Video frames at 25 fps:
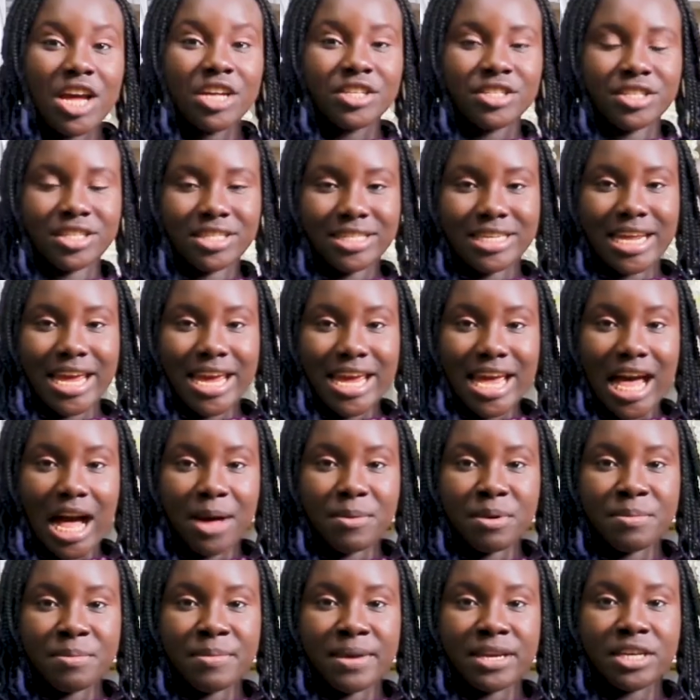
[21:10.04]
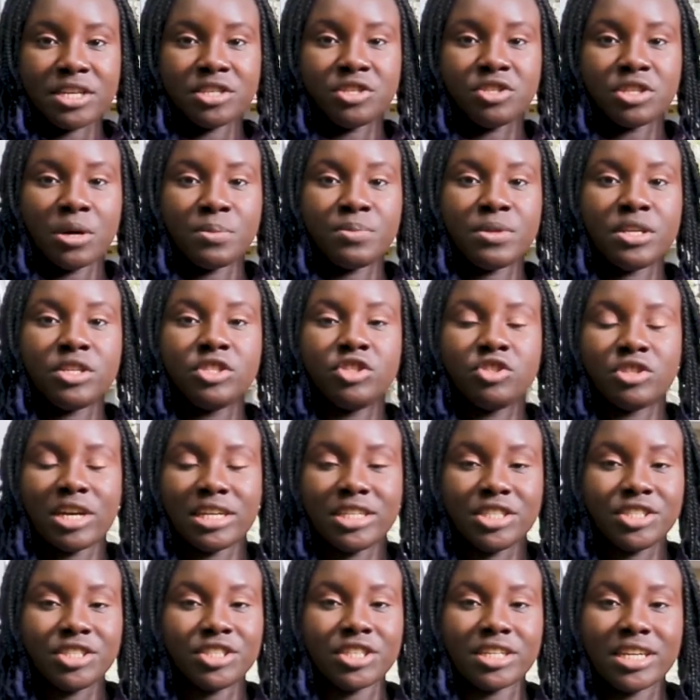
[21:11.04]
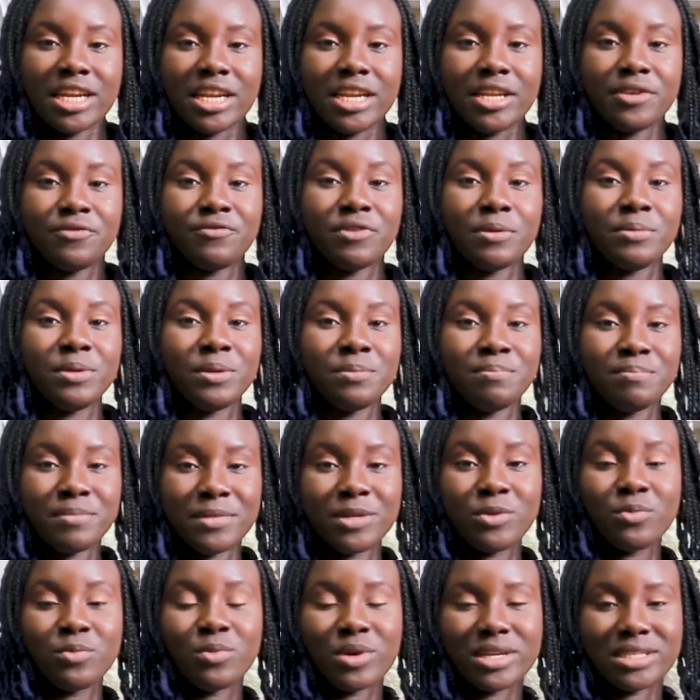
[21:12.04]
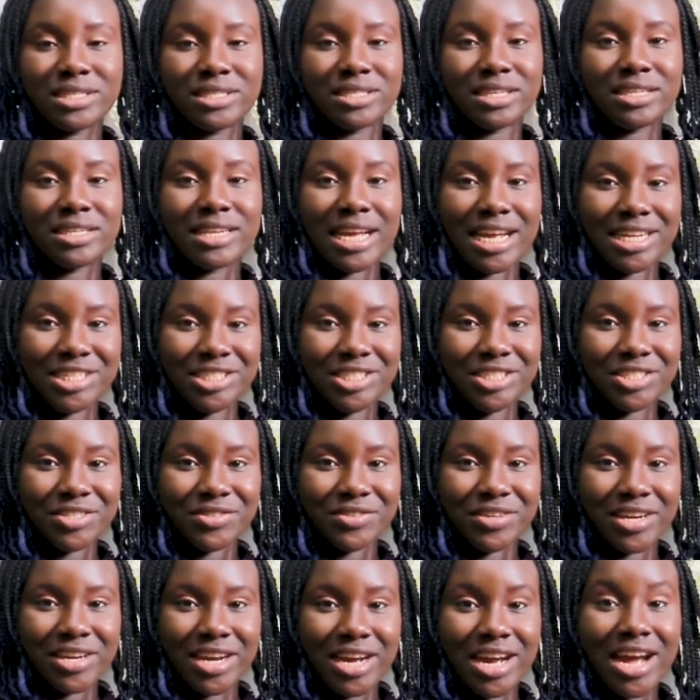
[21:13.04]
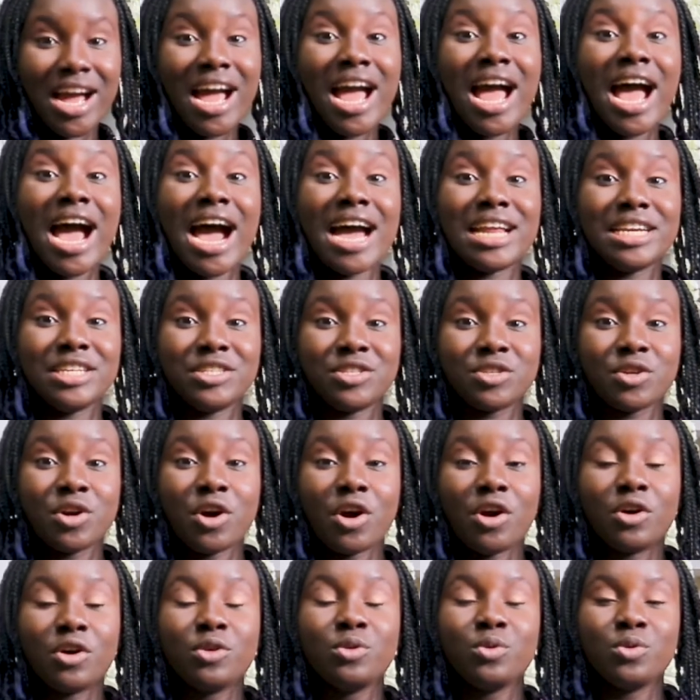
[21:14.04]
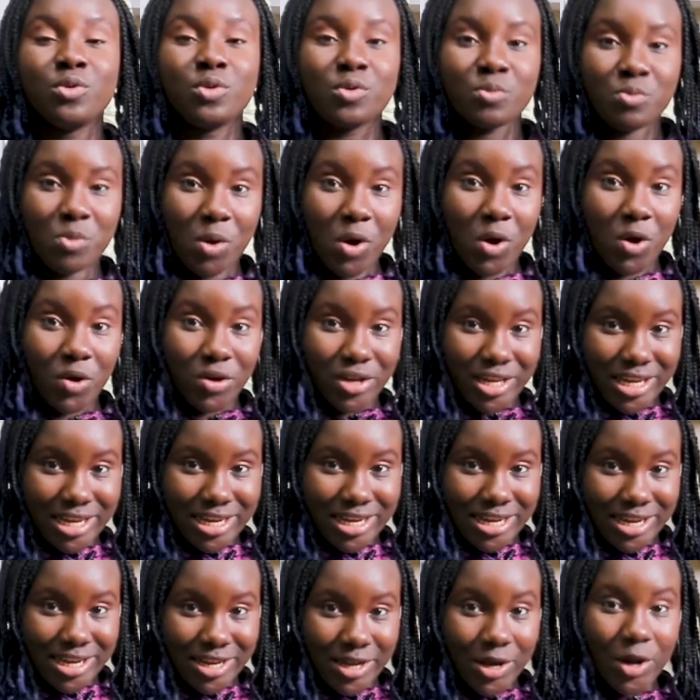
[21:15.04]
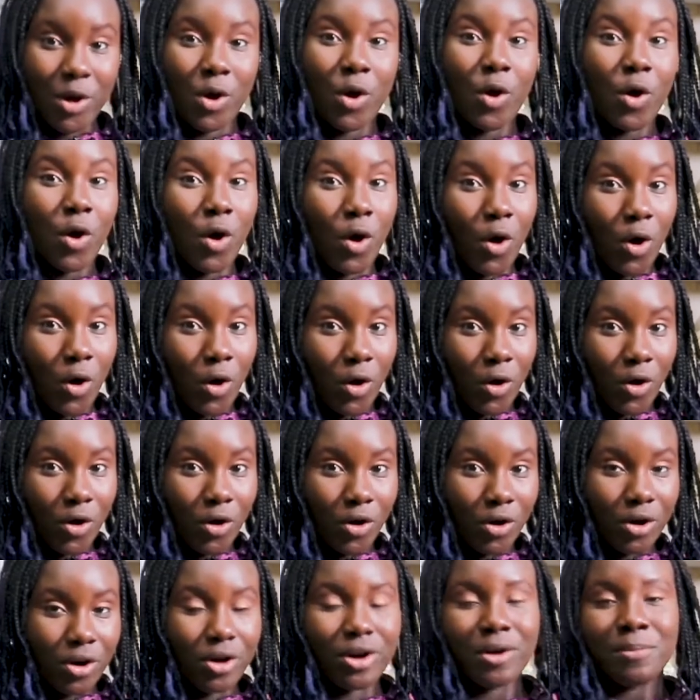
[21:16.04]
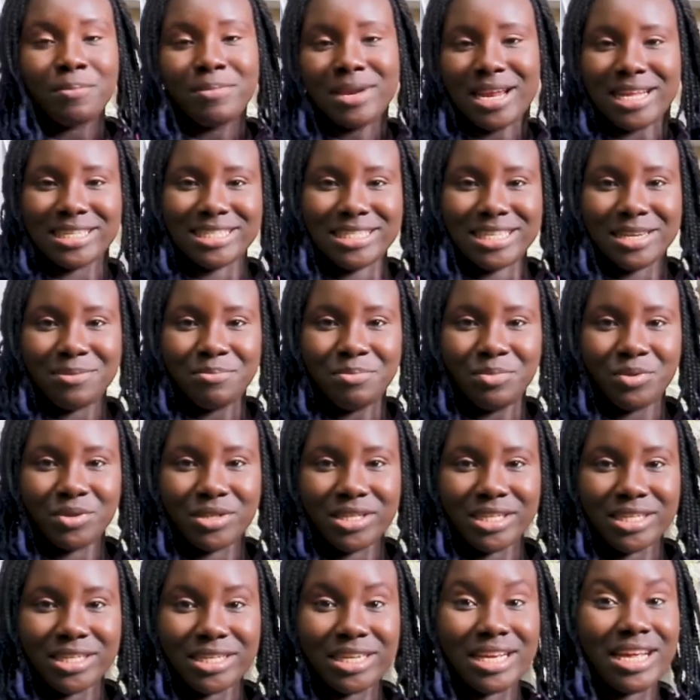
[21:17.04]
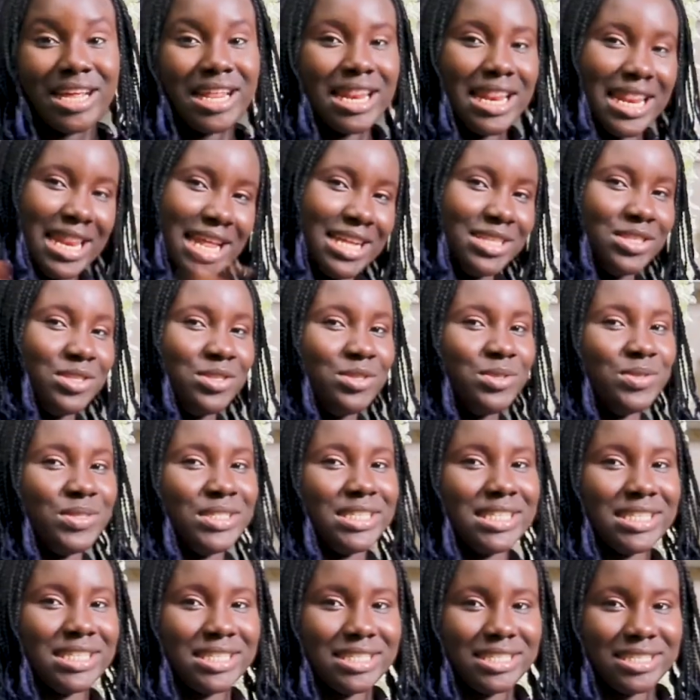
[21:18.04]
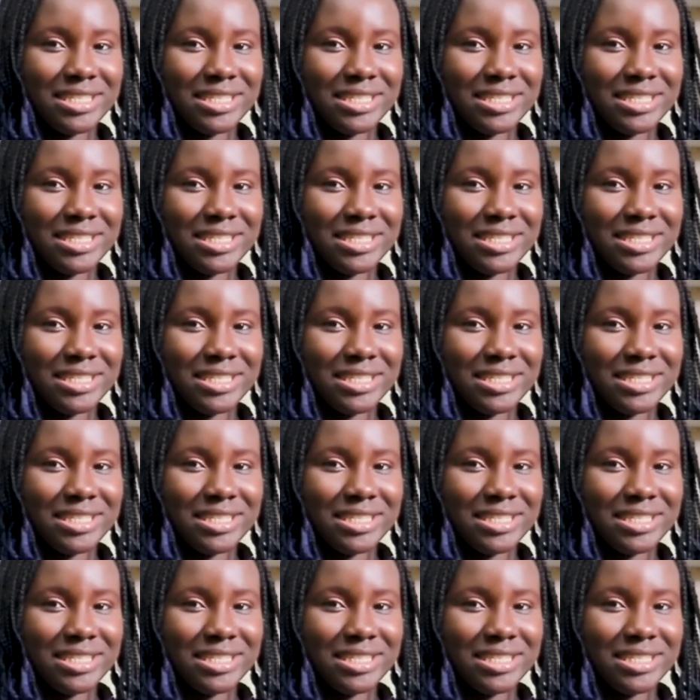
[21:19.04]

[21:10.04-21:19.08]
Today I will be making something traditionally from the Midwestern Nigeria, and it's called ukpo ogede or plantain pudding. Let's do this.